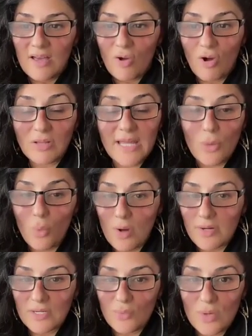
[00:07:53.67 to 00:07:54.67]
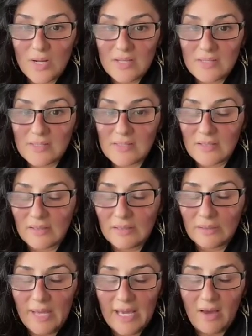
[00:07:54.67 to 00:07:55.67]
all I wanted was,
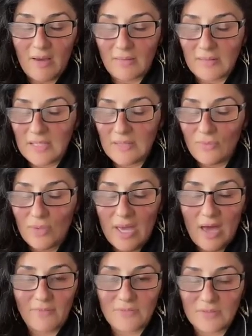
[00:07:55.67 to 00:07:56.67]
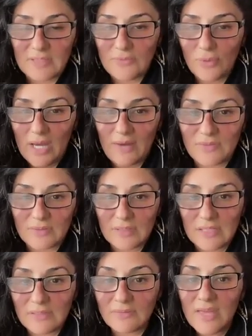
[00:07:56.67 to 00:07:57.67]
I gotta leave. We have to leave. We have to
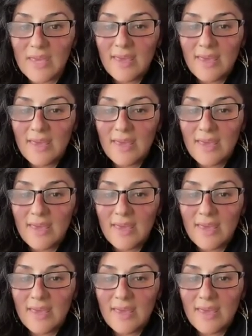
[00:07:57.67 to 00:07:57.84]
leave.